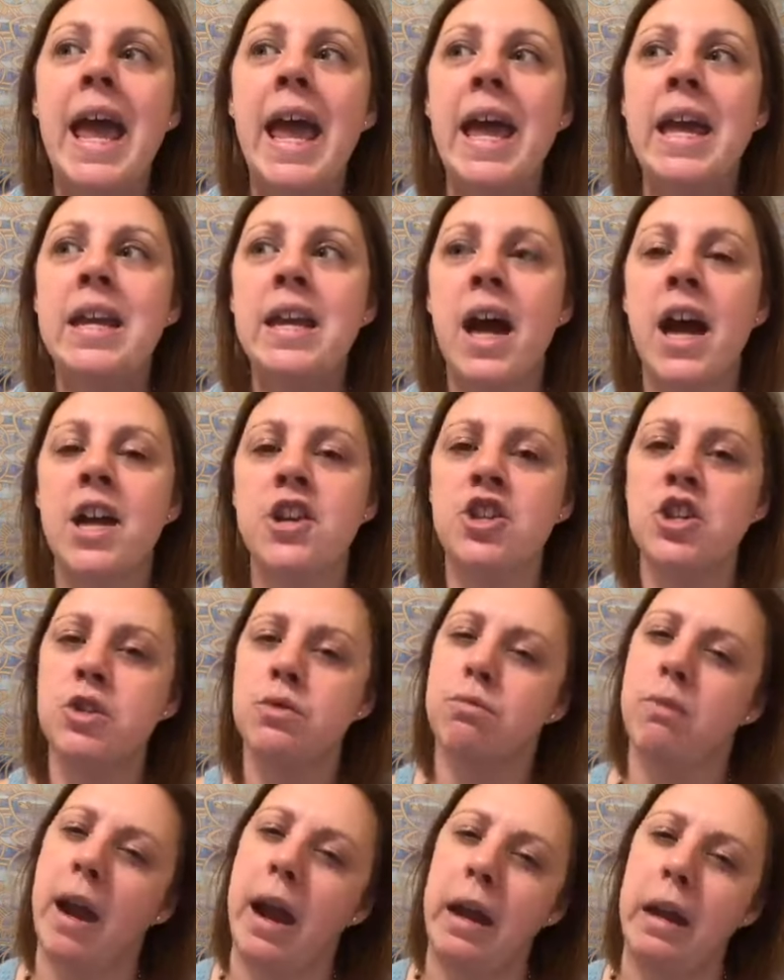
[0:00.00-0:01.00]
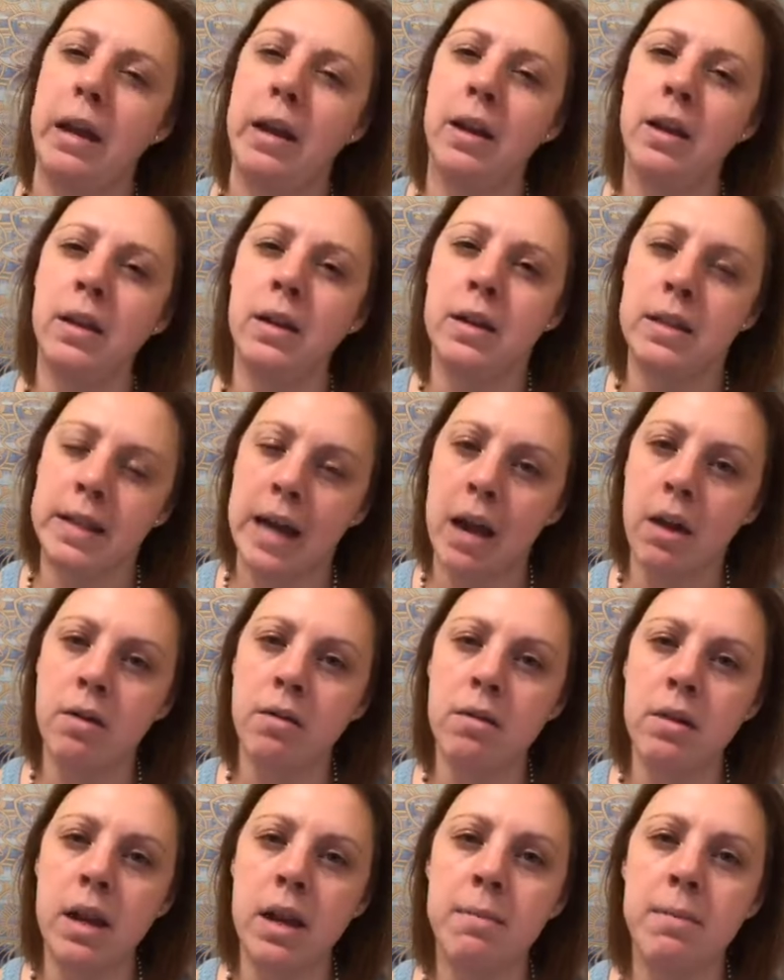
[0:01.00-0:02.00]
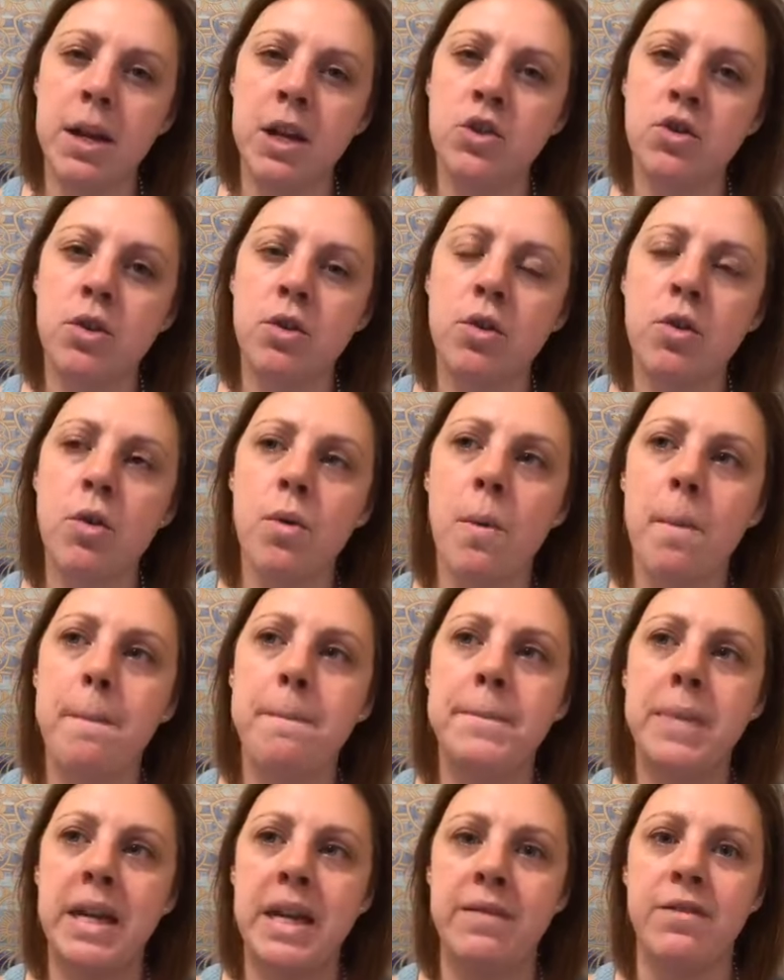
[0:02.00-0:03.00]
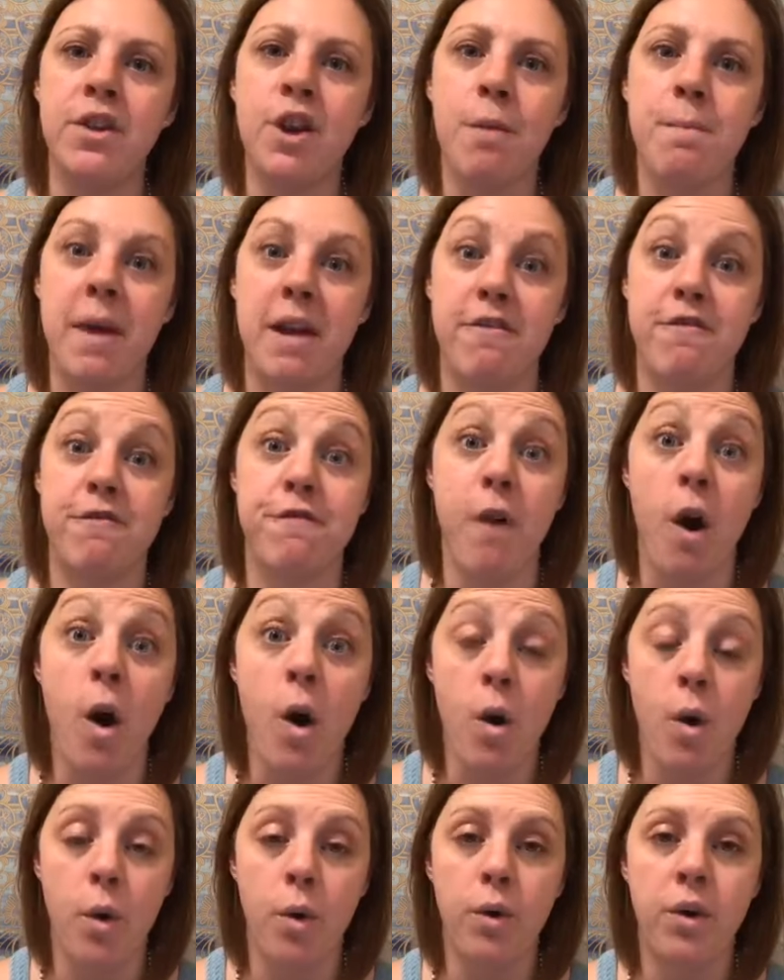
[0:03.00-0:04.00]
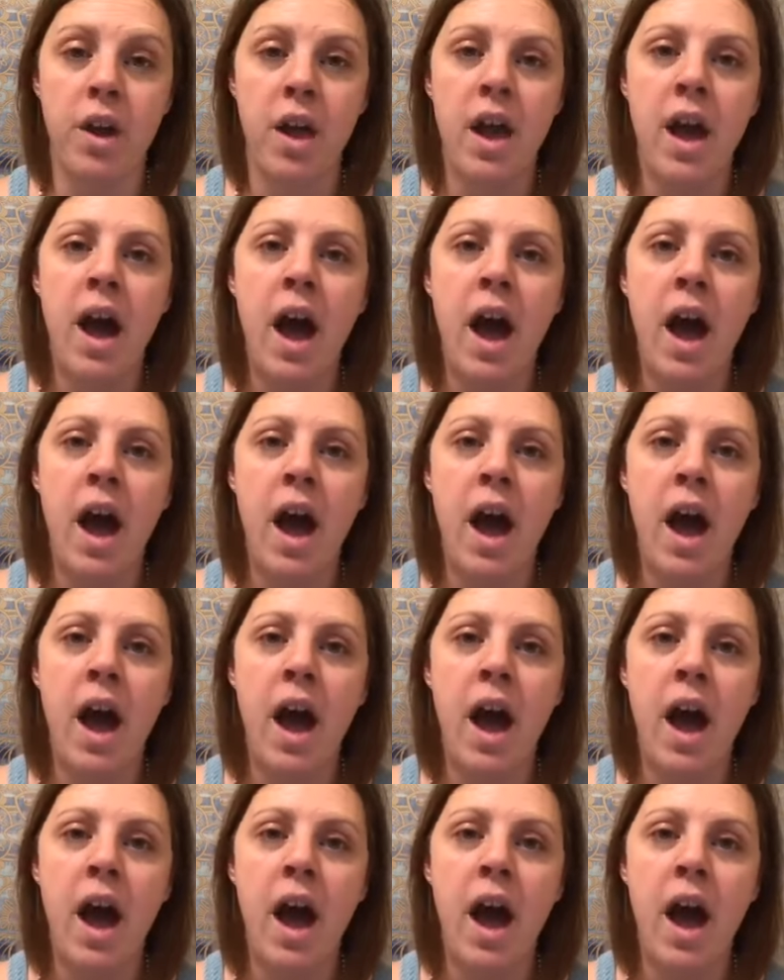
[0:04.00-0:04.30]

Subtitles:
And not just writing down in my journal, but even on my phone.